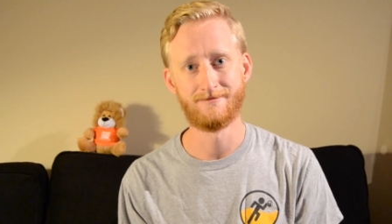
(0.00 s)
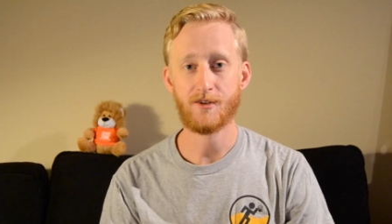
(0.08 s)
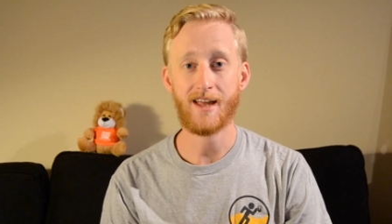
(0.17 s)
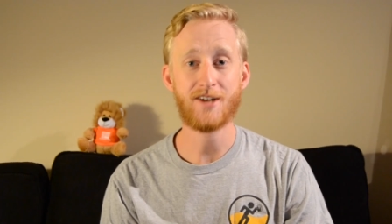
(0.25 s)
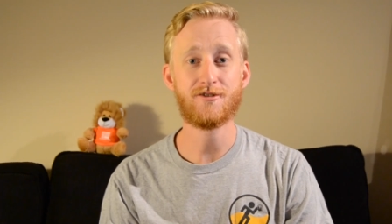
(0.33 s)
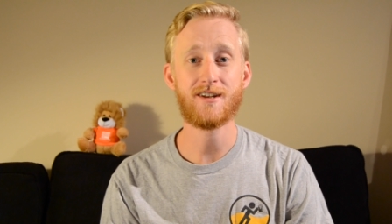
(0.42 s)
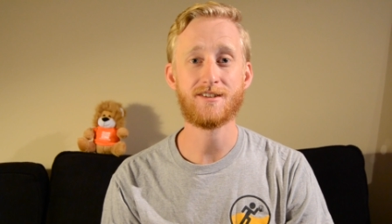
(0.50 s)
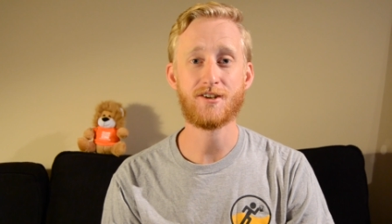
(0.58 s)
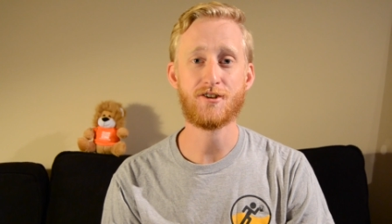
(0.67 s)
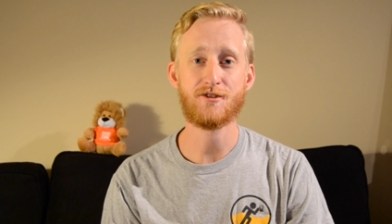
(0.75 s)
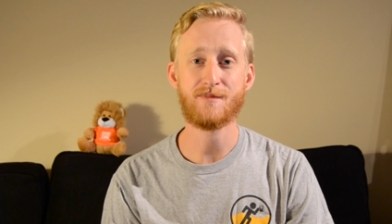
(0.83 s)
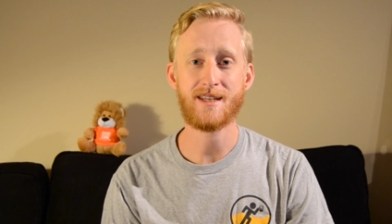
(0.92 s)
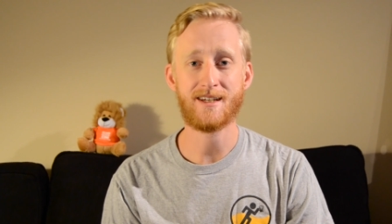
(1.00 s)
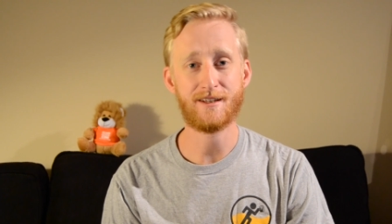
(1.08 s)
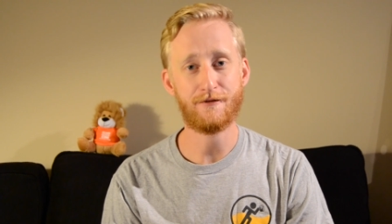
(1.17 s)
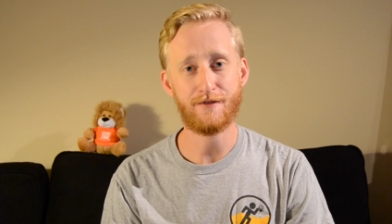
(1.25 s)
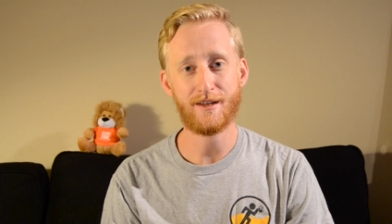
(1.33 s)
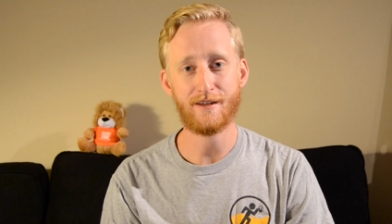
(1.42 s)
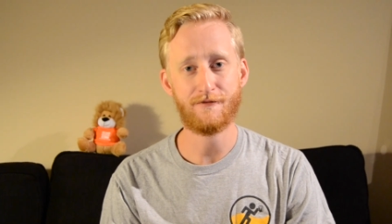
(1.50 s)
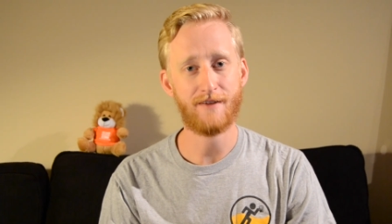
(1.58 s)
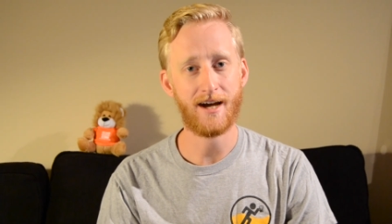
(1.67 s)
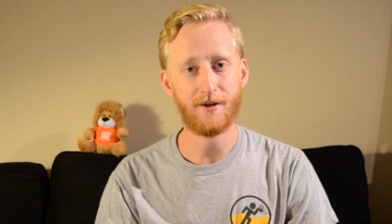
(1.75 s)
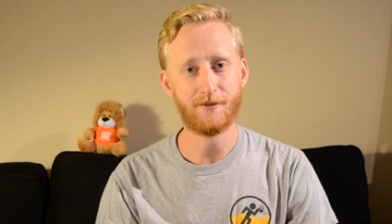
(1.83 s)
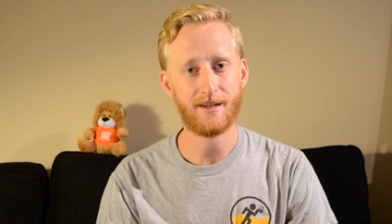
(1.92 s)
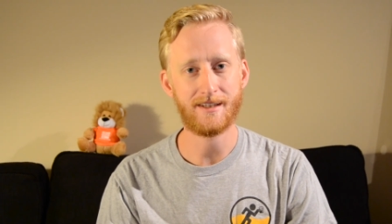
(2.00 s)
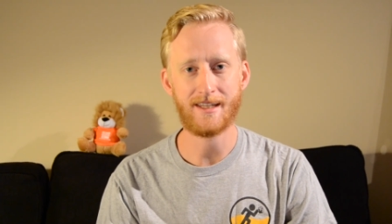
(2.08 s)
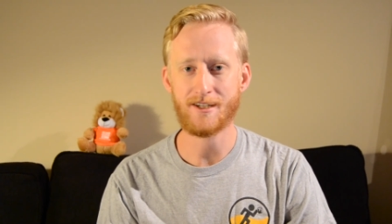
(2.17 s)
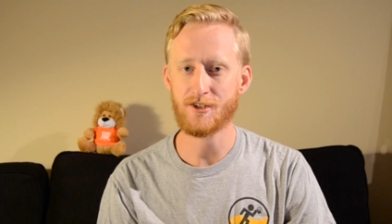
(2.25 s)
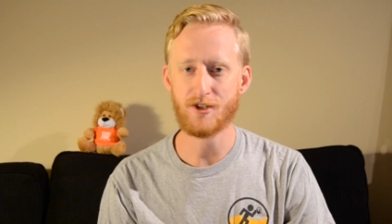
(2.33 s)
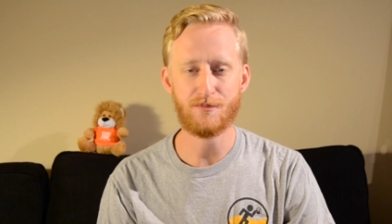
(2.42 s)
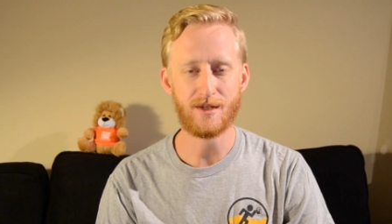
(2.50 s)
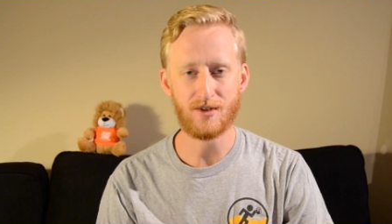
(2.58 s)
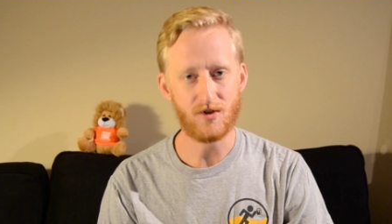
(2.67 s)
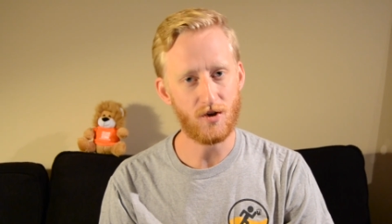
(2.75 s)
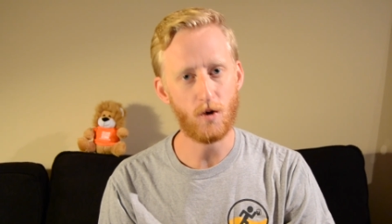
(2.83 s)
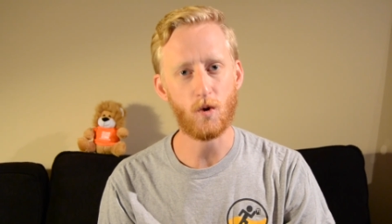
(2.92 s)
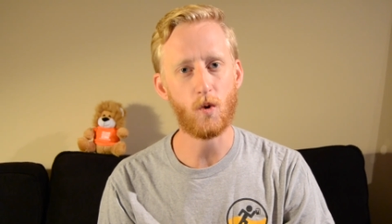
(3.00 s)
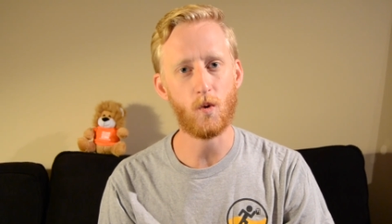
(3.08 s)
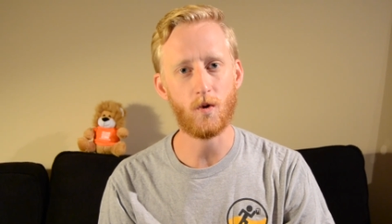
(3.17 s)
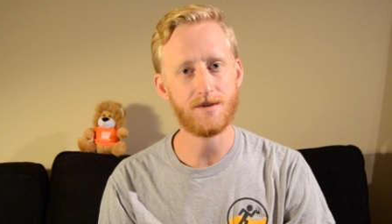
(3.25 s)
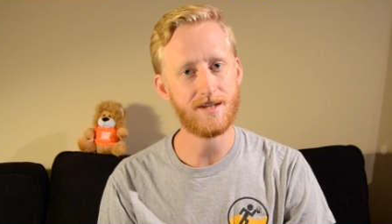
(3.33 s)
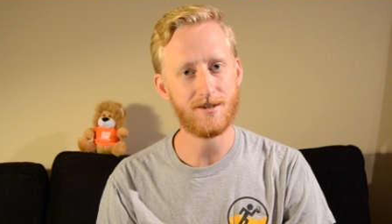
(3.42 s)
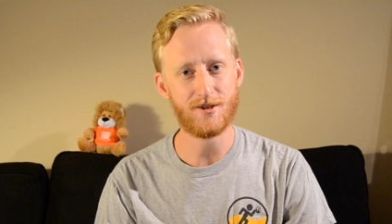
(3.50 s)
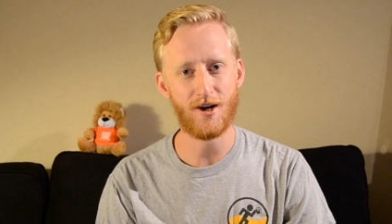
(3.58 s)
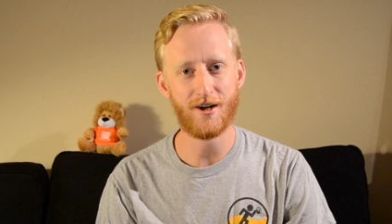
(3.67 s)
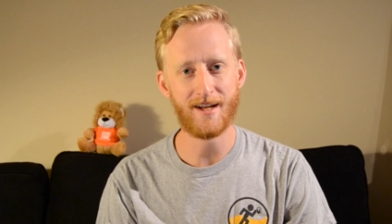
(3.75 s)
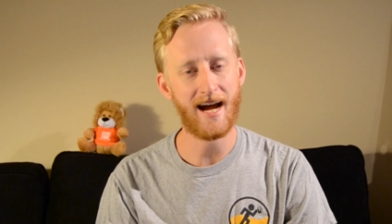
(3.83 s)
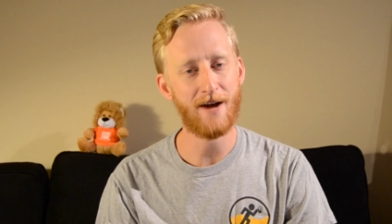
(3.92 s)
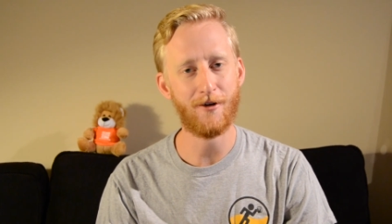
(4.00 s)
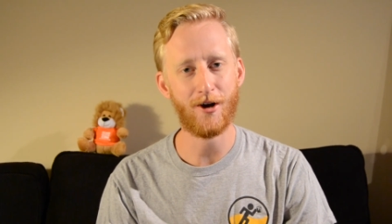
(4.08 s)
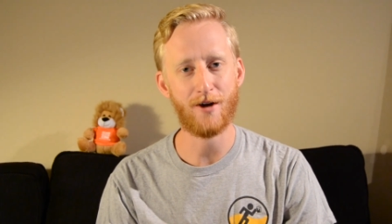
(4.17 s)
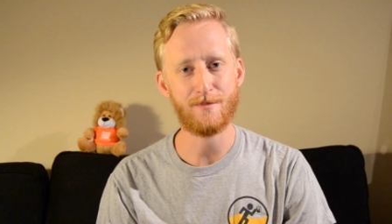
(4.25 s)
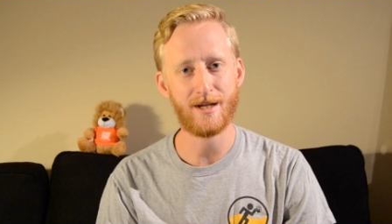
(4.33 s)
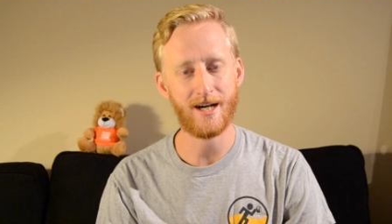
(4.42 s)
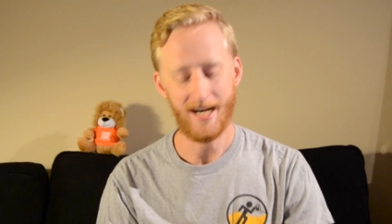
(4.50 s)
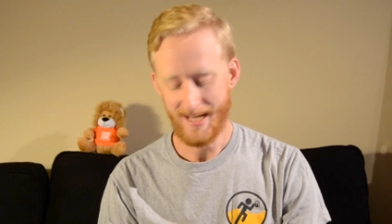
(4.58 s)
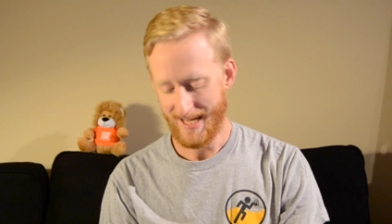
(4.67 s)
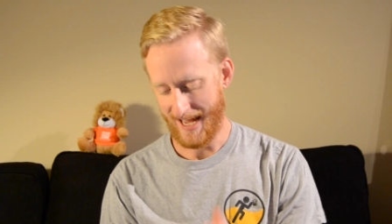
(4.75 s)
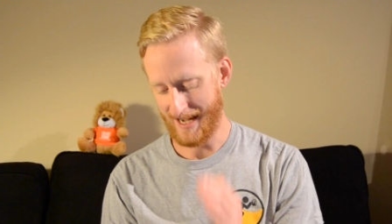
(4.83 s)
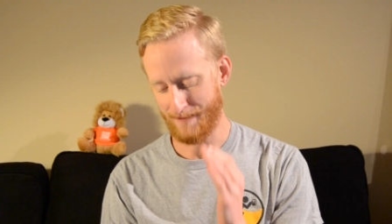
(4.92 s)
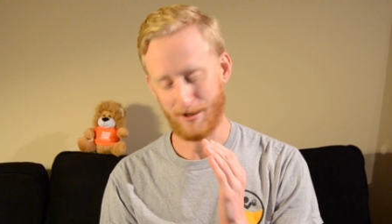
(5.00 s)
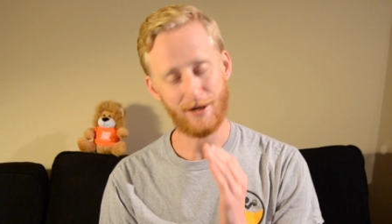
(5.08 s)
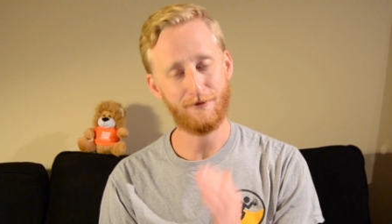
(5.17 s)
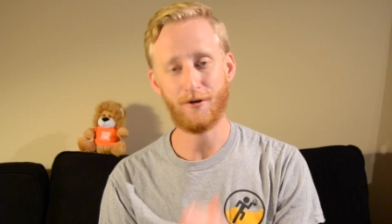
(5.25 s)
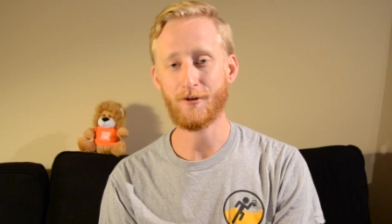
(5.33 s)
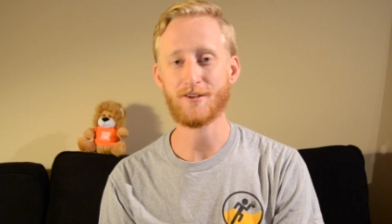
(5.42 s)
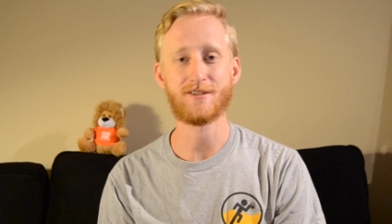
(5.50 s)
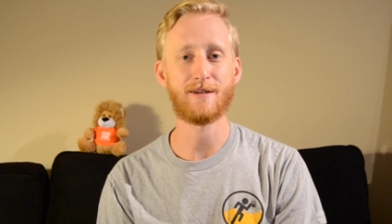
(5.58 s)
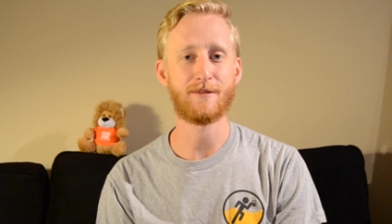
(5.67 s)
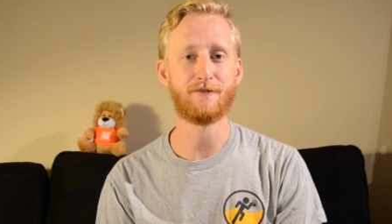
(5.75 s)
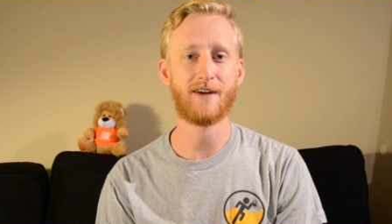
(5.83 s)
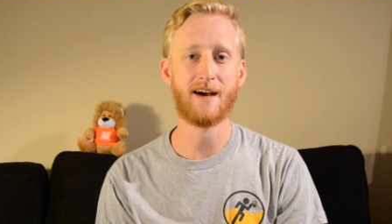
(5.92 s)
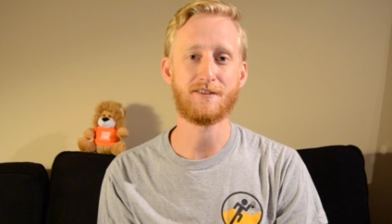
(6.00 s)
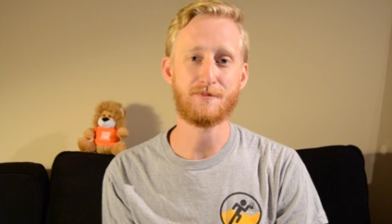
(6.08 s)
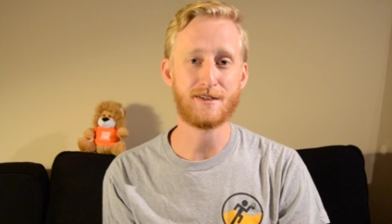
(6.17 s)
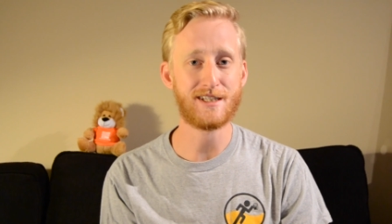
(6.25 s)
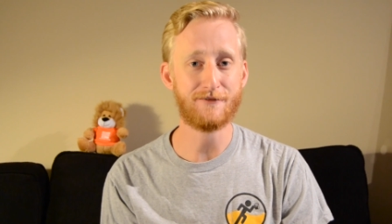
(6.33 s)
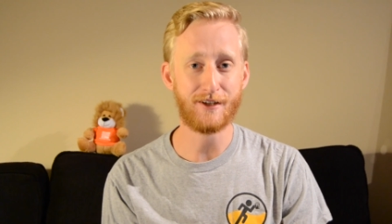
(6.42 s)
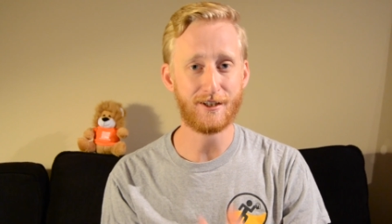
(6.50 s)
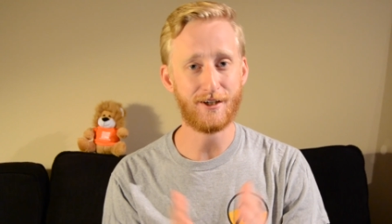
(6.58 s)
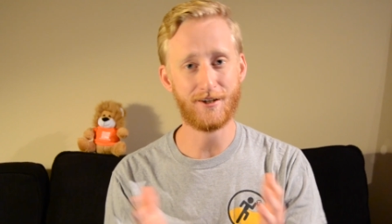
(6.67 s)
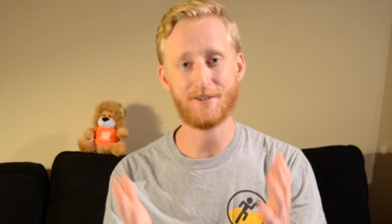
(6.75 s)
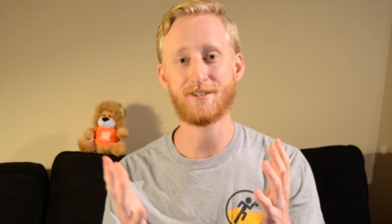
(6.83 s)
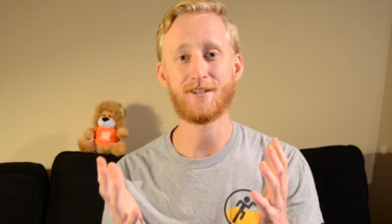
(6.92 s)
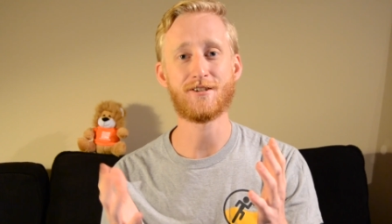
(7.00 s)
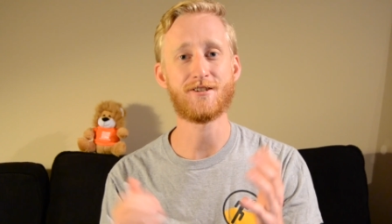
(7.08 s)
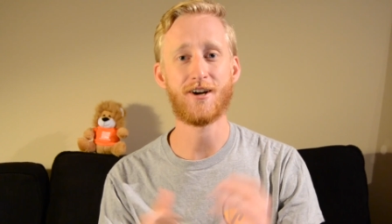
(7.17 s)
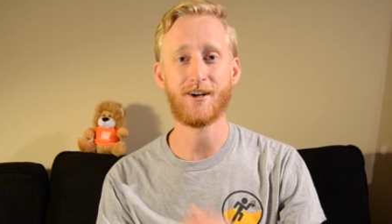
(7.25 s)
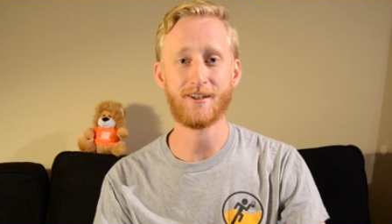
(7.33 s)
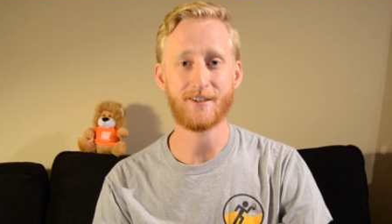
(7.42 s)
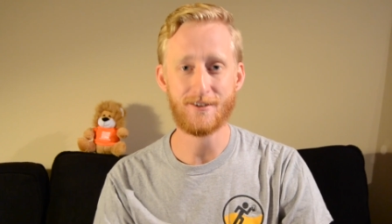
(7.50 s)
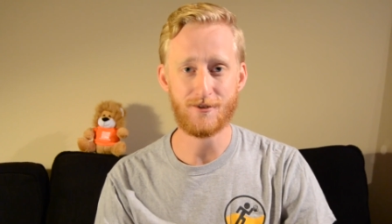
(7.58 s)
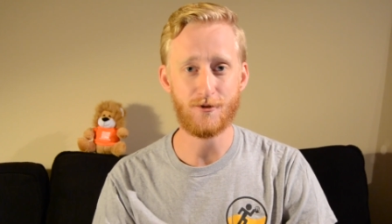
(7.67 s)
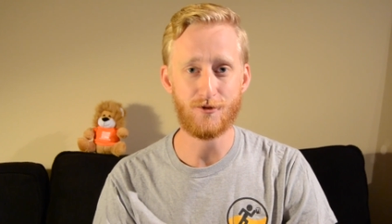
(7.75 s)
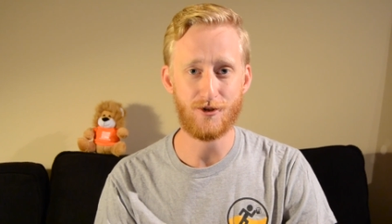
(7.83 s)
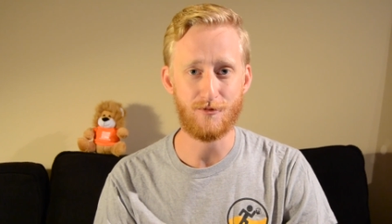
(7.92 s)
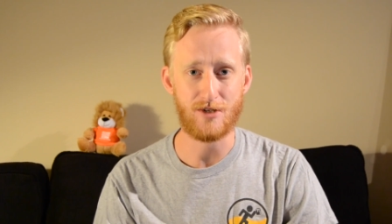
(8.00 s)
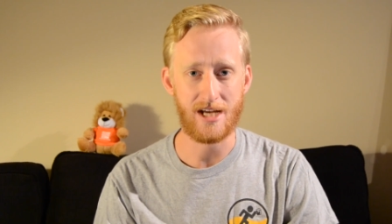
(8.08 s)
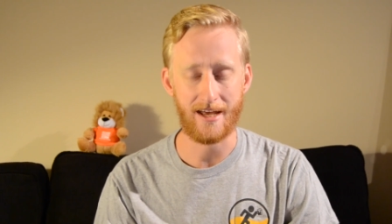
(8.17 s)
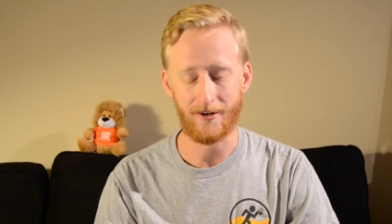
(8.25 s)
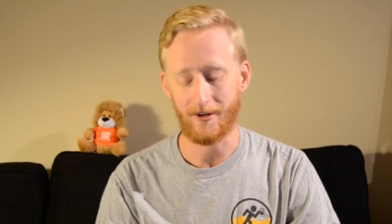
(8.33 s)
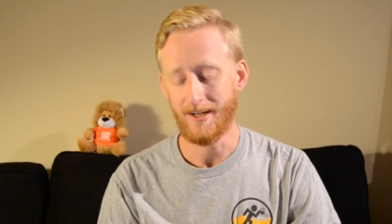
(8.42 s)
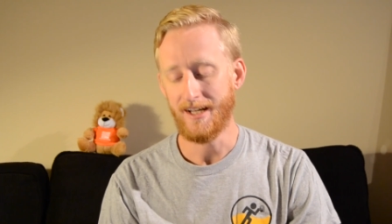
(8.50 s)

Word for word: So that transitions me into the fifth and final thing that has just been so cool since starting I Run On Beer, and I'm going to focus number five specifically on since starting this YouTube channel.